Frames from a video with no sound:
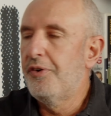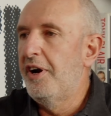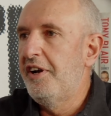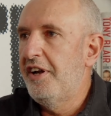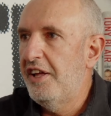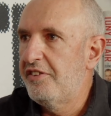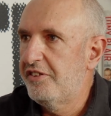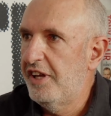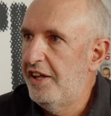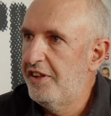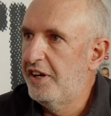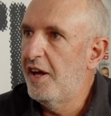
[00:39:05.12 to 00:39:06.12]
one does
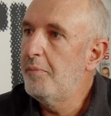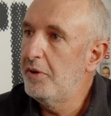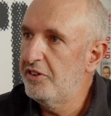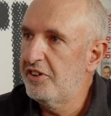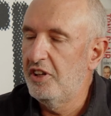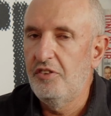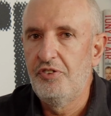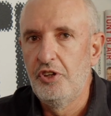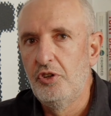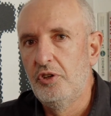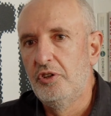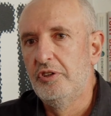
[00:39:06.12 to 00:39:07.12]
uh, the numbers and if you
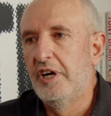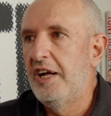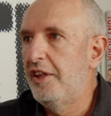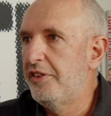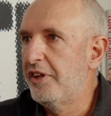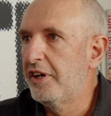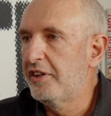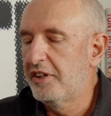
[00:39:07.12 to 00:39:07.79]
do uh, the,